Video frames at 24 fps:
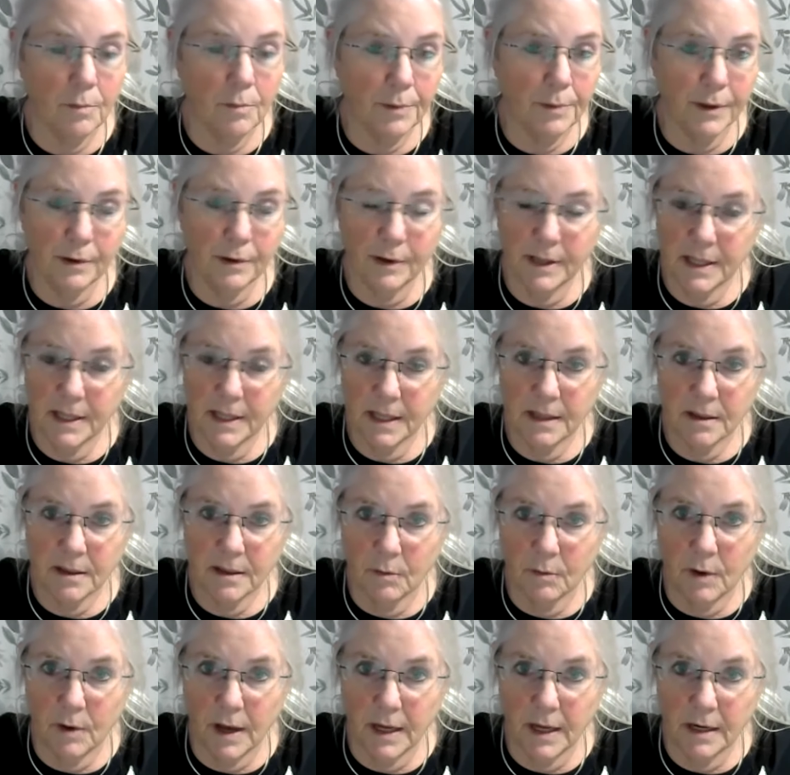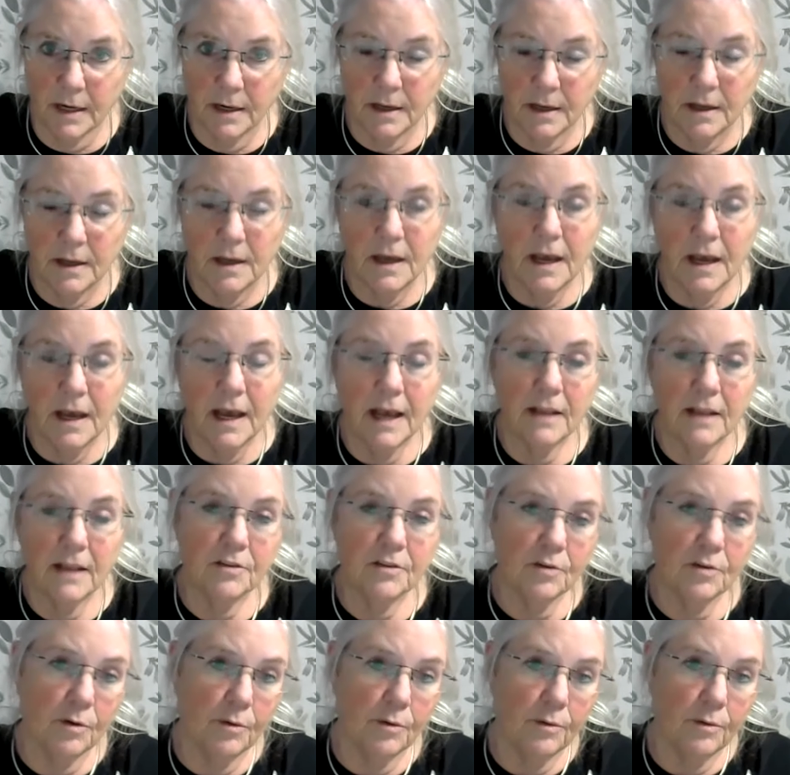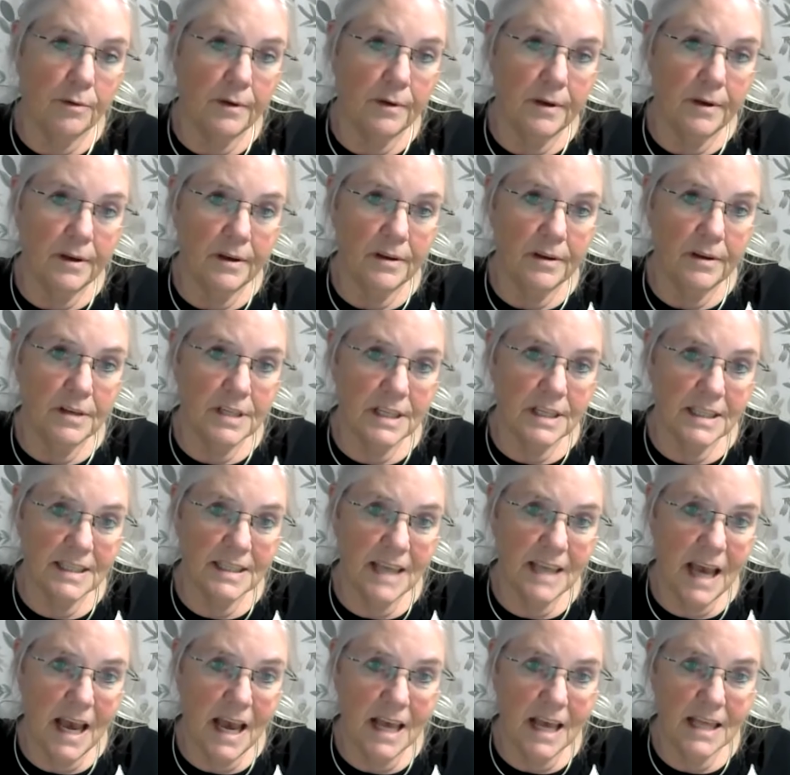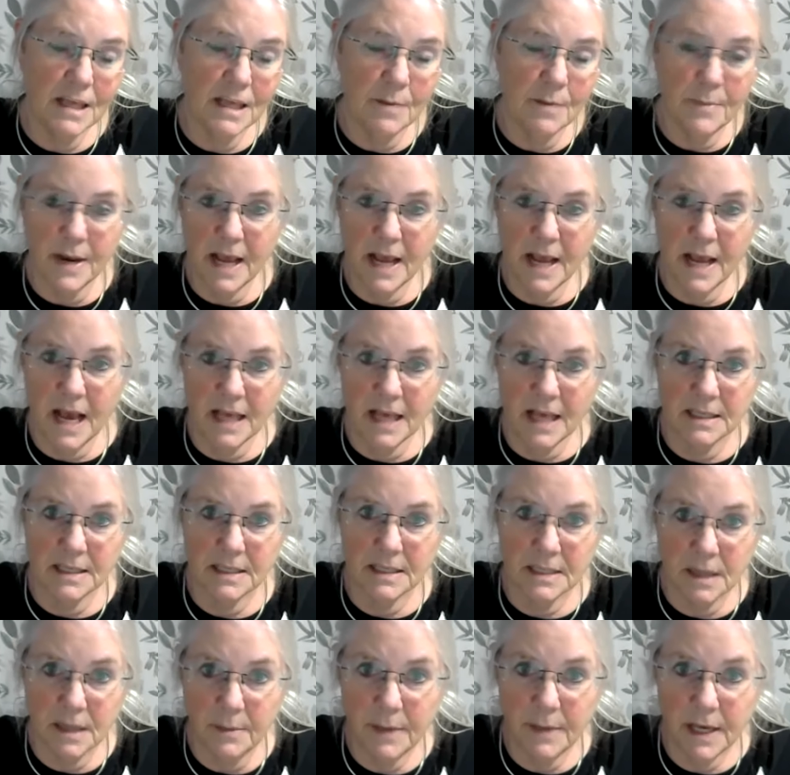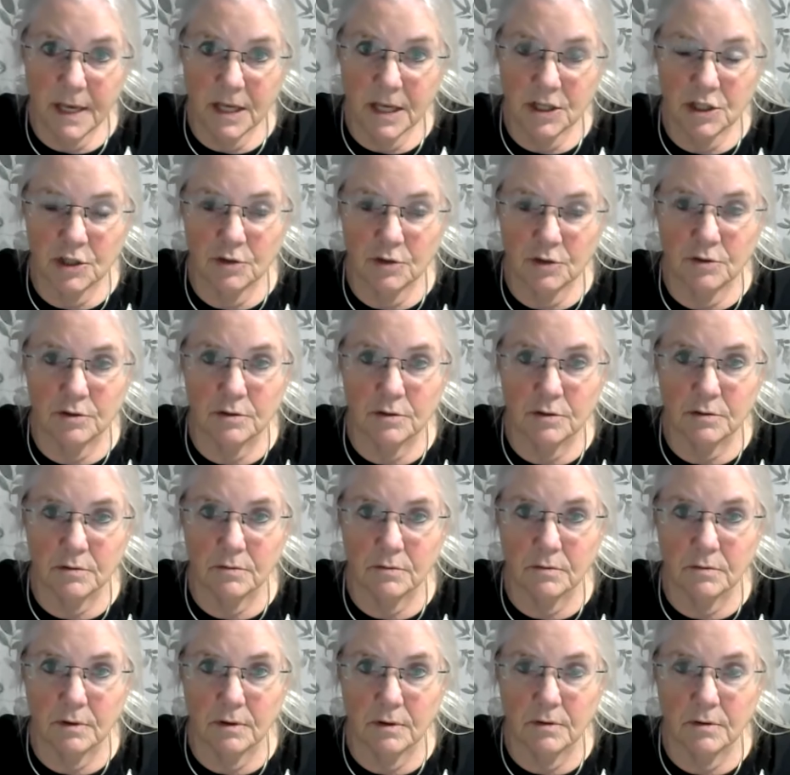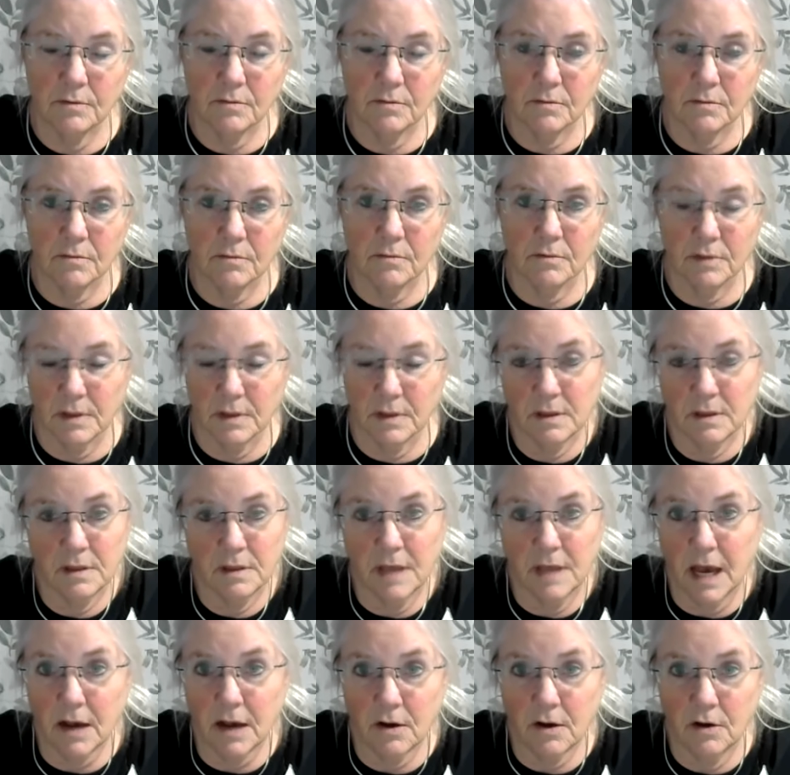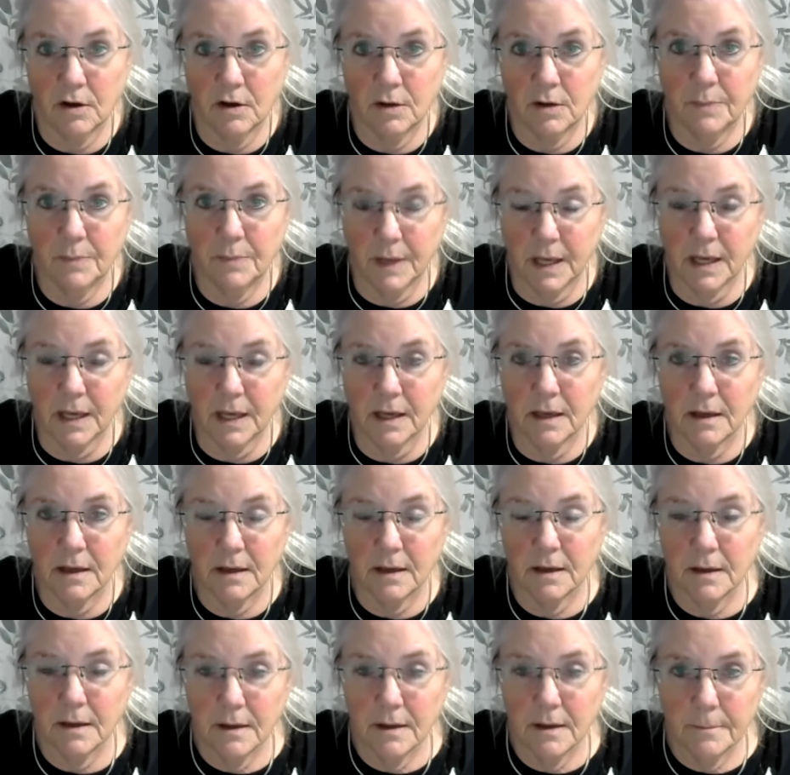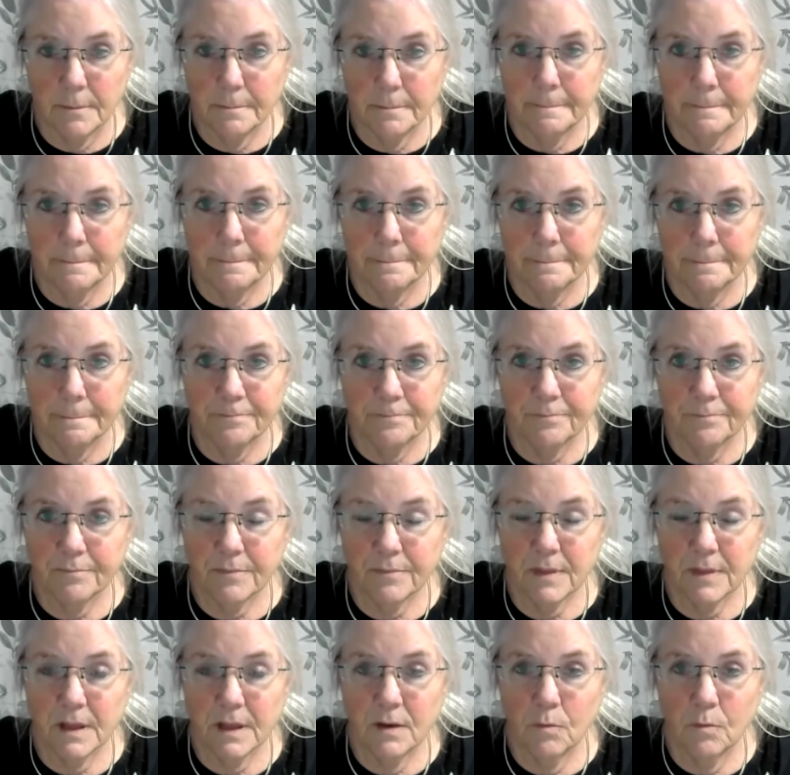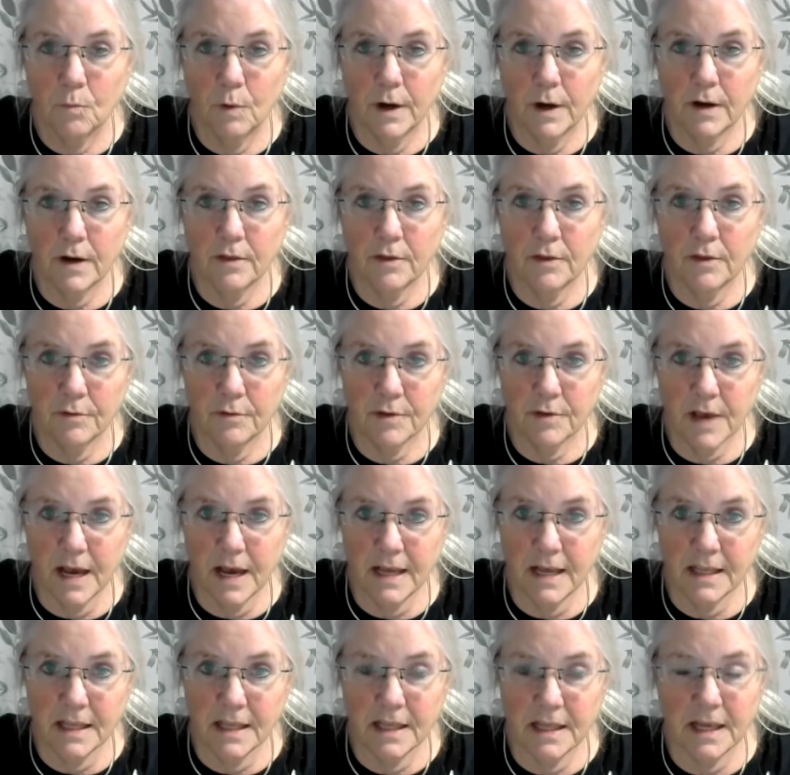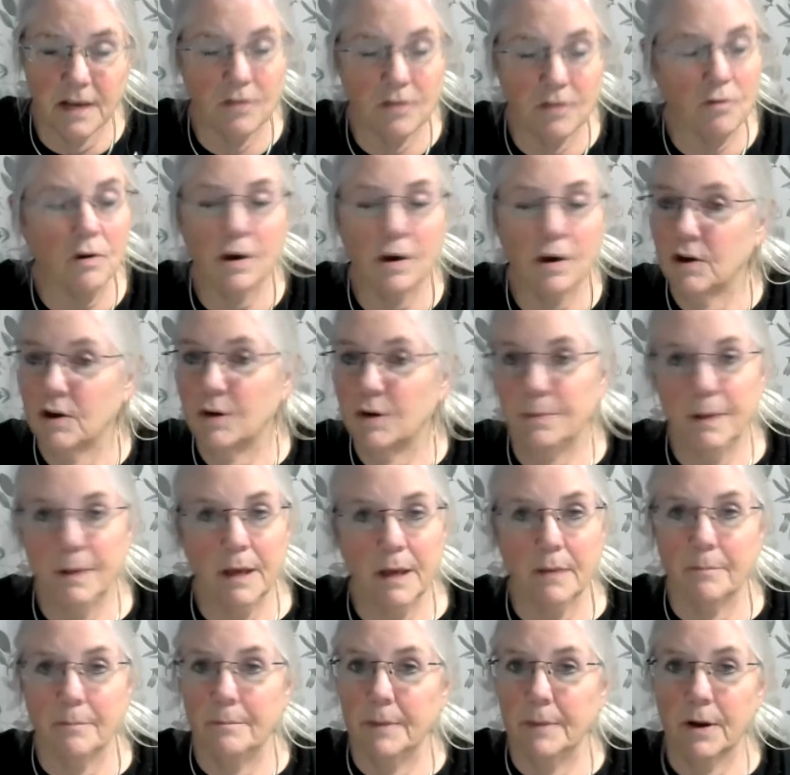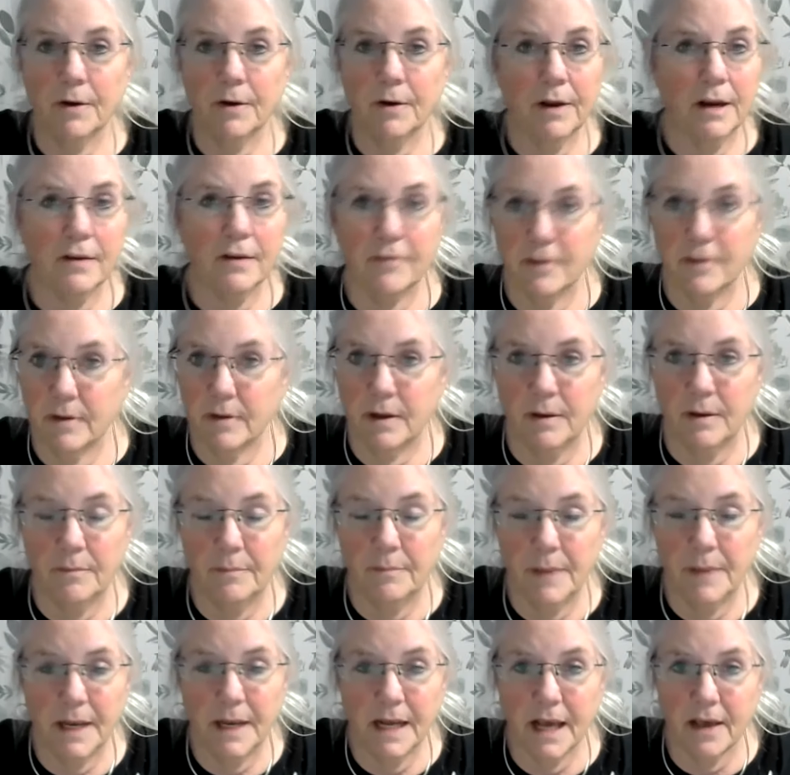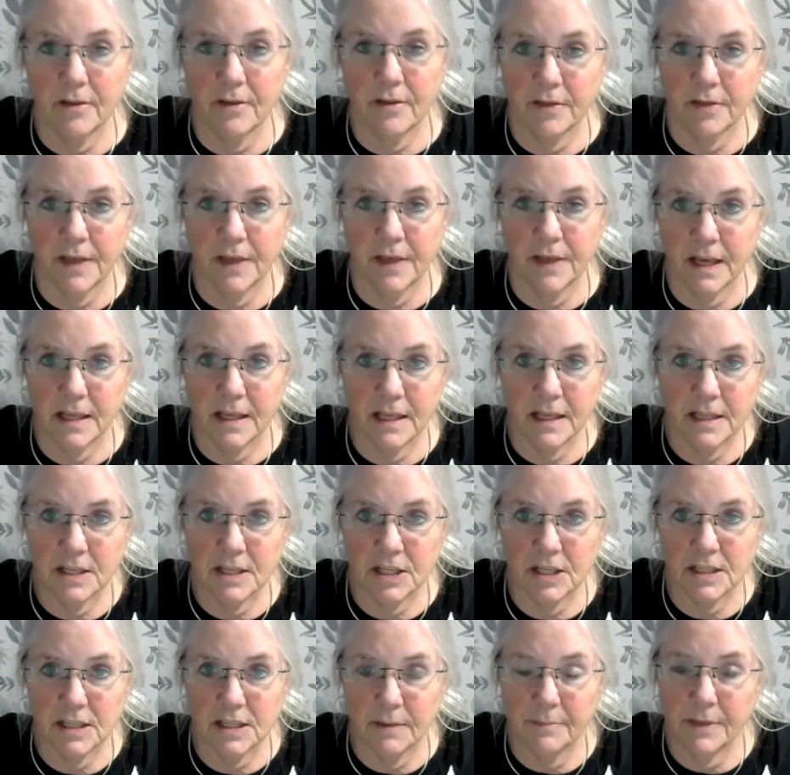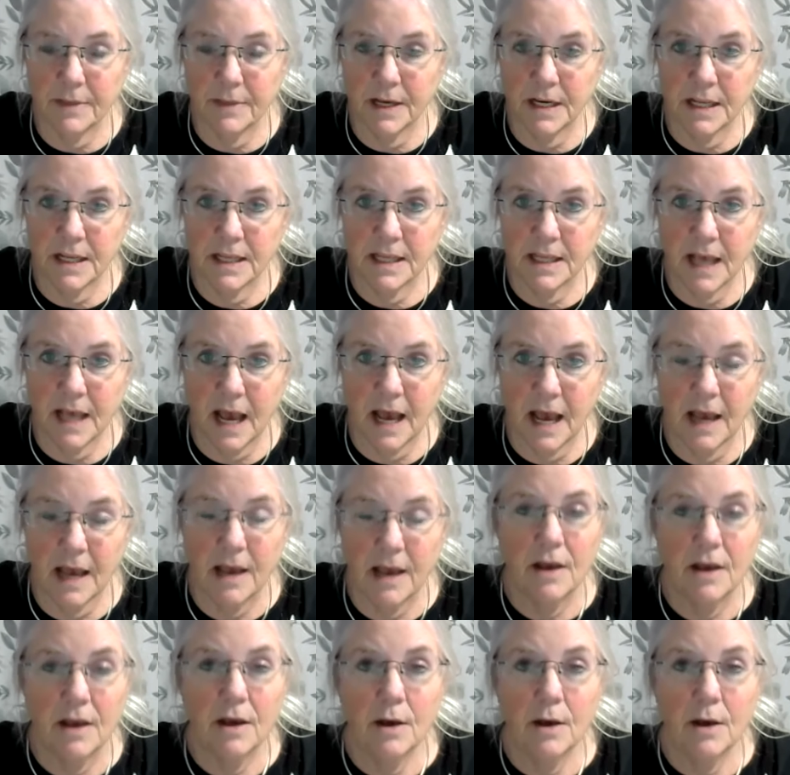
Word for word: opioids, and so on. And so to say somebody has stomach issues, well, that could be one of those kinds of things, or it could be a myriad of many other things. It's just something to say.